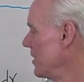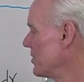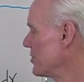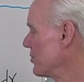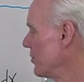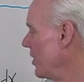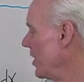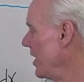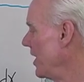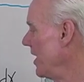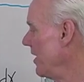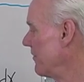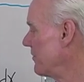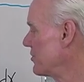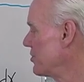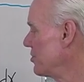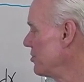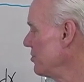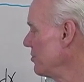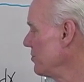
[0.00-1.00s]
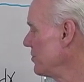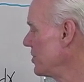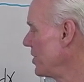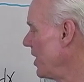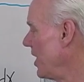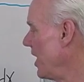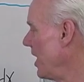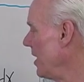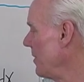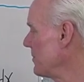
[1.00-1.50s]
So I have 2
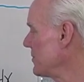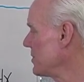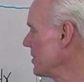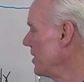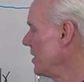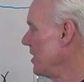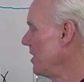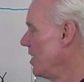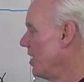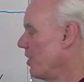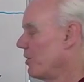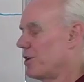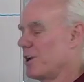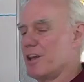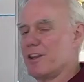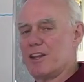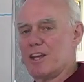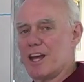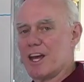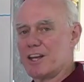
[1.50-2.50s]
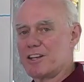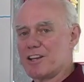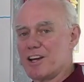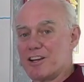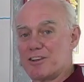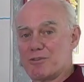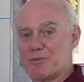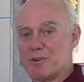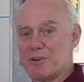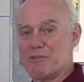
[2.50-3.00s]
times, okay, the
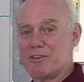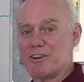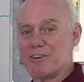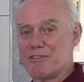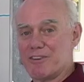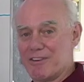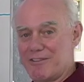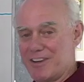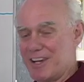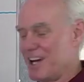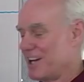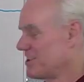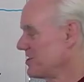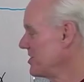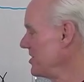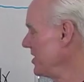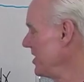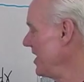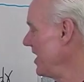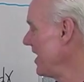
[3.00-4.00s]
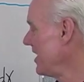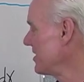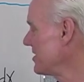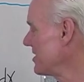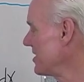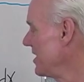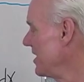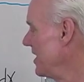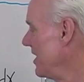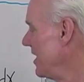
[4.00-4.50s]
antiderivative of x
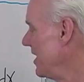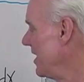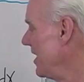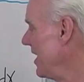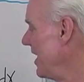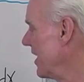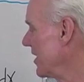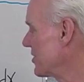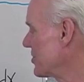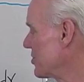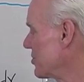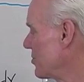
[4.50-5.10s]
dx, x